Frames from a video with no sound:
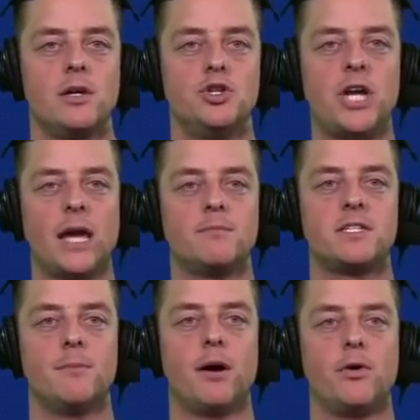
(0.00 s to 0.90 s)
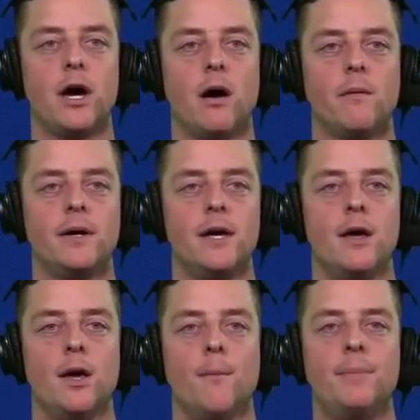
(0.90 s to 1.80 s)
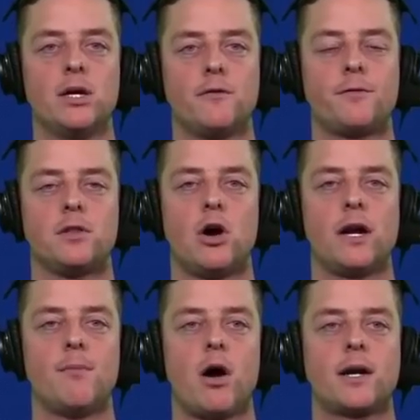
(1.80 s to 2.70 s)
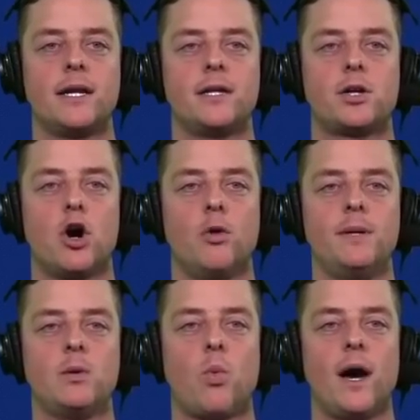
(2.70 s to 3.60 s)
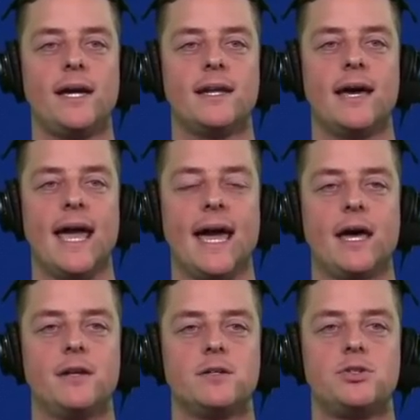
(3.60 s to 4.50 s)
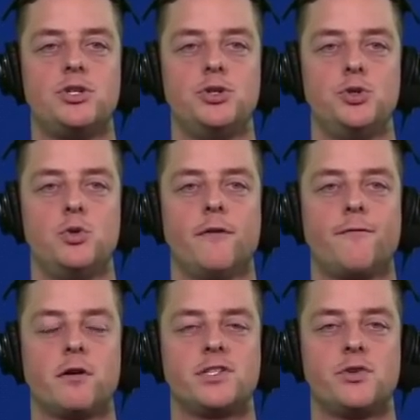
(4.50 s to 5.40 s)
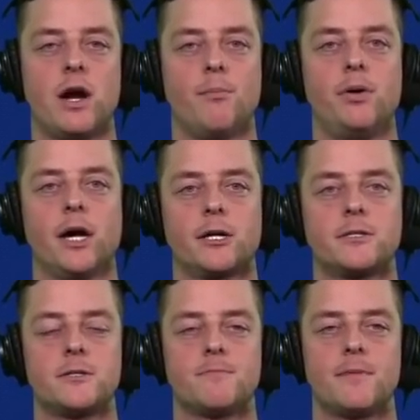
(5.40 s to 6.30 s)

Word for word: James DeBono Beal for Lauri Markkanen, Coby White, and two first round picks.